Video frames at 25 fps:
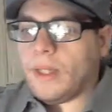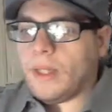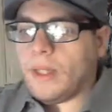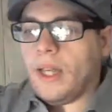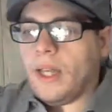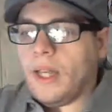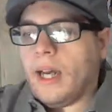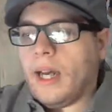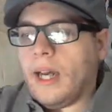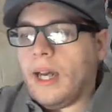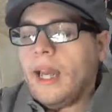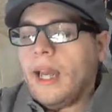
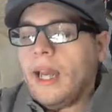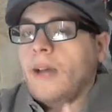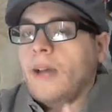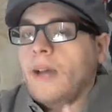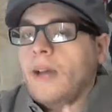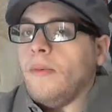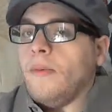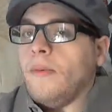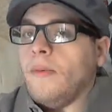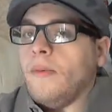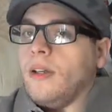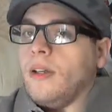I have
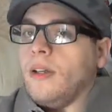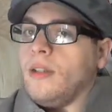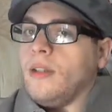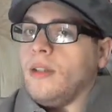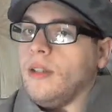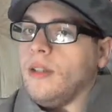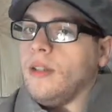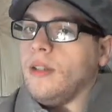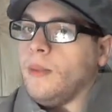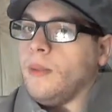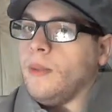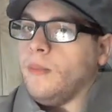
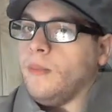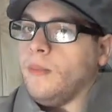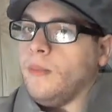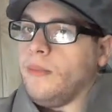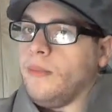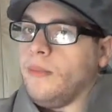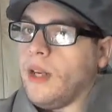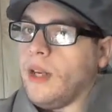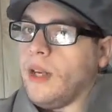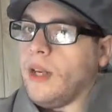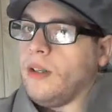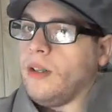some
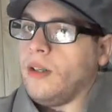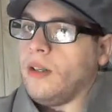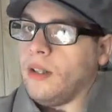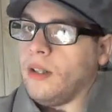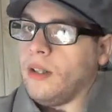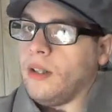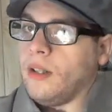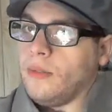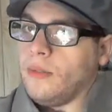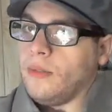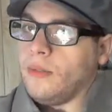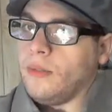fan art
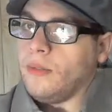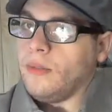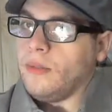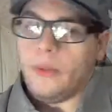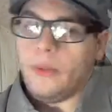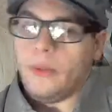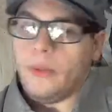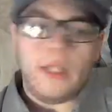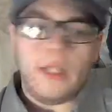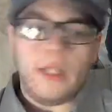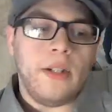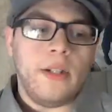for you
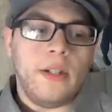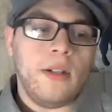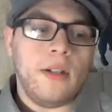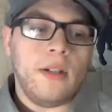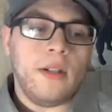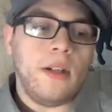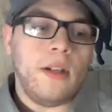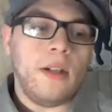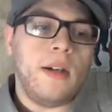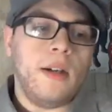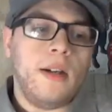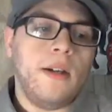here
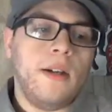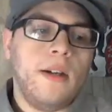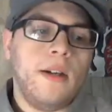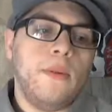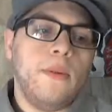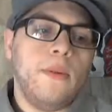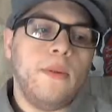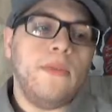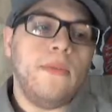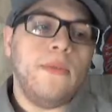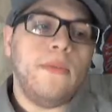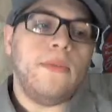of
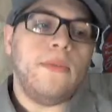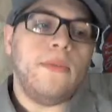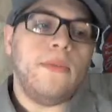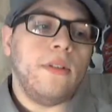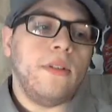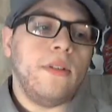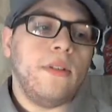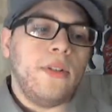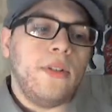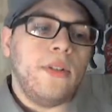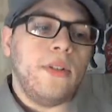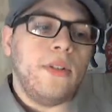
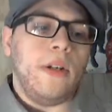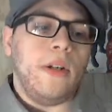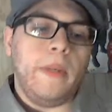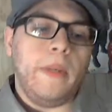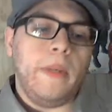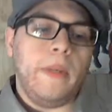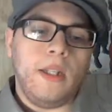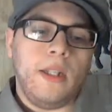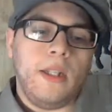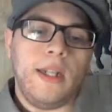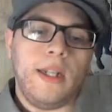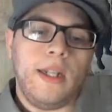
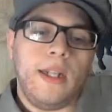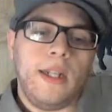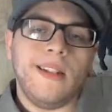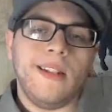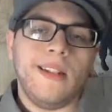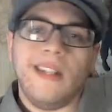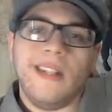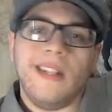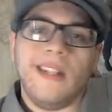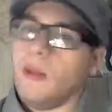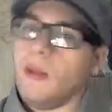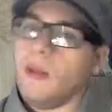Charming. It's
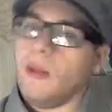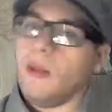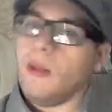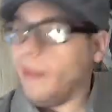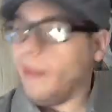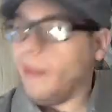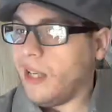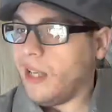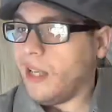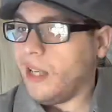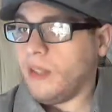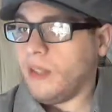not my
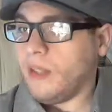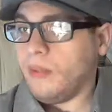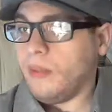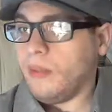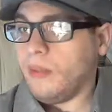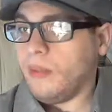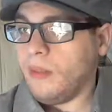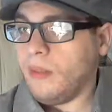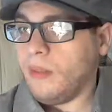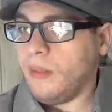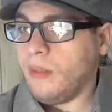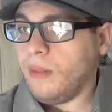best, I will
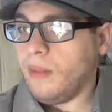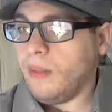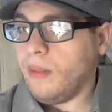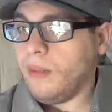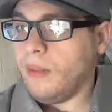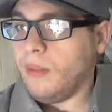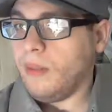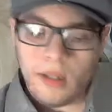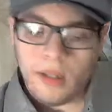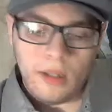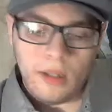admit that.